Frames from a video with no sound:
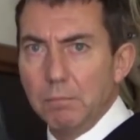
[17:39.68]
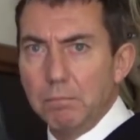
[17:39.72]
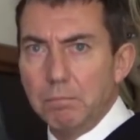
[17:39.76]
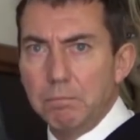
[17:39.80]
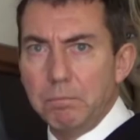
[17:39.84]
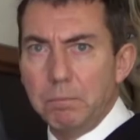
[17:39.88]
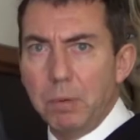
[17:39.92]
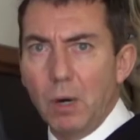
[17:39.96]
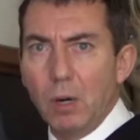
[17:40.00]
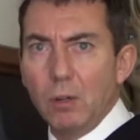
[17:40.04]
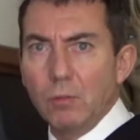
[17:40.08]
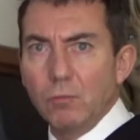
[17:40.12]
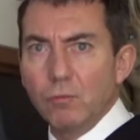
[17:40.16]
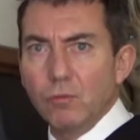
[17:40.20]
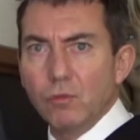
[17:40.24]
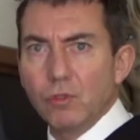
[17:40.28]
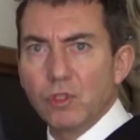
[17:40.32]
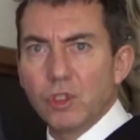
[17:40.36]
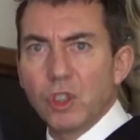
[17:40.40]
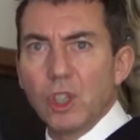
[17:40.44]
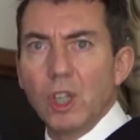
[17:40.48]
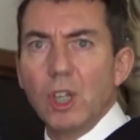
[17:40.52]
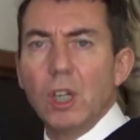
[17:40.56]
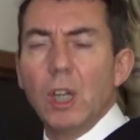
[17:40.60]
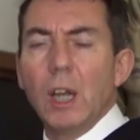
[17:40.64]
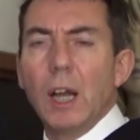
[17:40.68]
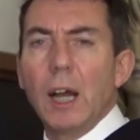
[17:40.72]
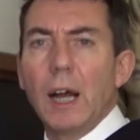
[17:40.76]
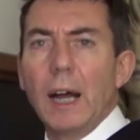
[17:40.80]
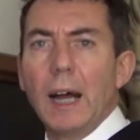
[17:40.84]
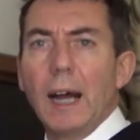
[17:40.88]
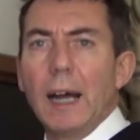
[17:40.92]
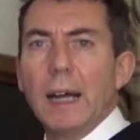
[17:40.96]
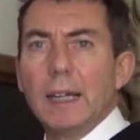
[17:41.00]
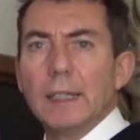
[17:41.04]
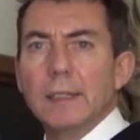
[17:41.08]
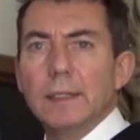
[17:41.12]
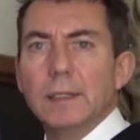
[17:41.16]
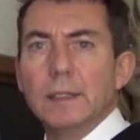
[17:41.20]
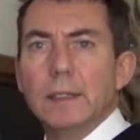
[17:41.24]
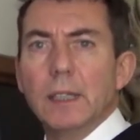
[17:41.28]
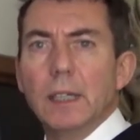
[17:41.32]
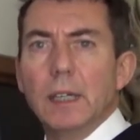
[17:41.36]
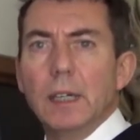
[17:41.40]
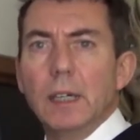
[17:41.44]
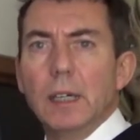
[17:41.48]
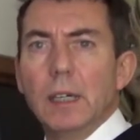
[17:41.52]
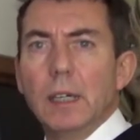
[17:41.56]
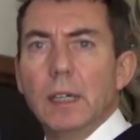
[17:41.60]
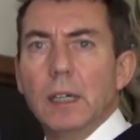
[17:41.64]
bonds and
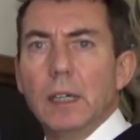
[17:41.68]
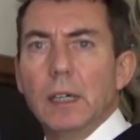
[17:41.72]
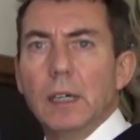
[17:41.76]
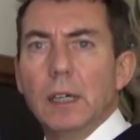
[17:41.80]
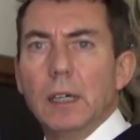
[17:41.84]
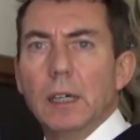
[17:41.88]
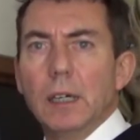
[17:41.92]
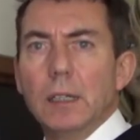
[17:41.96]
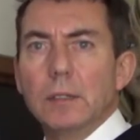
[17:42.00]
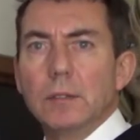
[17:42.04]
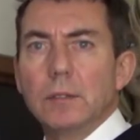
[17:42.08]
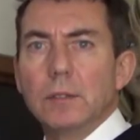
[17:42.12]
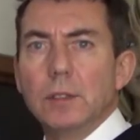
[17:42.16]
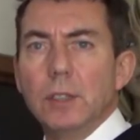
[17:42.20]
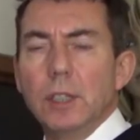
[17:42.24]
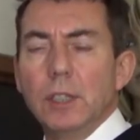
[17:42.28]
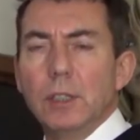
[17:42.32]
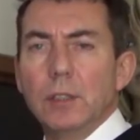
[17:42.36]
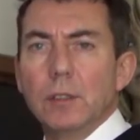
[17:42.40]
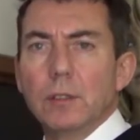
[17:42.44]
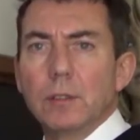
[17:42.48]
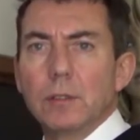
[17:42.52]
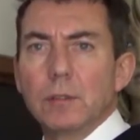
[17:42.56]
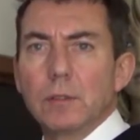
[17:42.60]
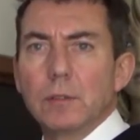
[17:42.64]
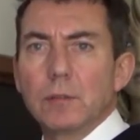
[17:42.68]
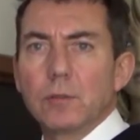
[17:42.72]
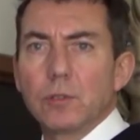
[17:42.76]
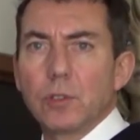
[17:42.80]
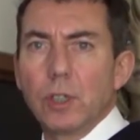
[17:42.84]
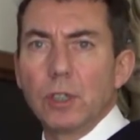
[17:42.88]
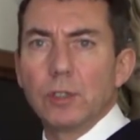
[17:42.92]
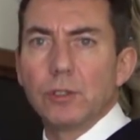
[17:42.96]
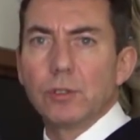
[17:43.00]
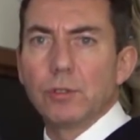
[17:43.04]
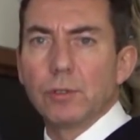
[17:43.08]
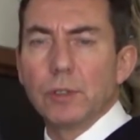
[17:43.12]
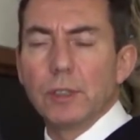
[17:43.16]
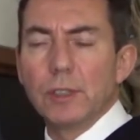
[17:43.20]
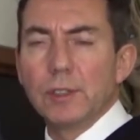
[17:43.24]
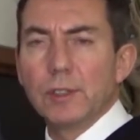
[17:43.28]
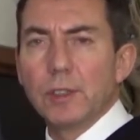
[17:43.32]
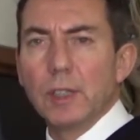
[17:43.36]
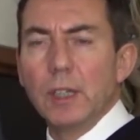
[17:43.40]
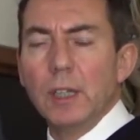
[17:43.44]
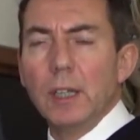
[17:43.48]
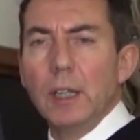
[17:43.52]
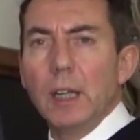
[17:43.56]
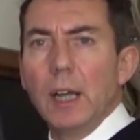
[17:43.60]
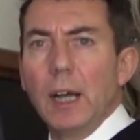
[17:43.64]

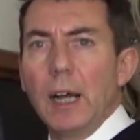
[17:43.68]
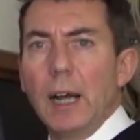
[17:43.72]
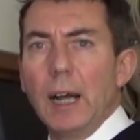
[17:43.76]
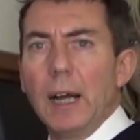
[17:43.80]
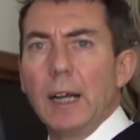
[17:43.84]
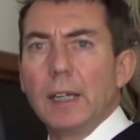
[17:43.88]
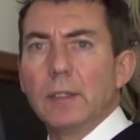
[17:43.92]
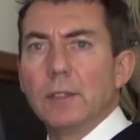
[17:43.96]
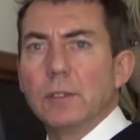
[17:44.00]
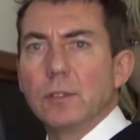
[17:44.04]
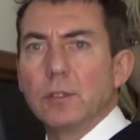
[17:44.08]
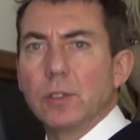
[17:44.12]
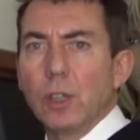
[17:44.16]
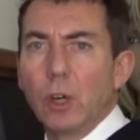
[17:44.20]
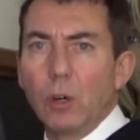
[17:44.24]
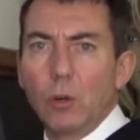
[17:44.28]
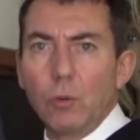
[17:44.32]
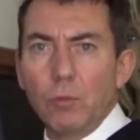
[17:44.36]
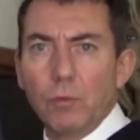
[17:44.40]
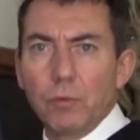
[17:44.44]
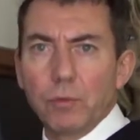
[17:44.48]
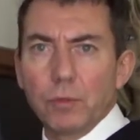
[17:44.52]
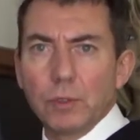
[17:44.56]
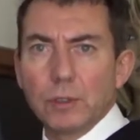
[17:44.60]
treasuries, and gold, for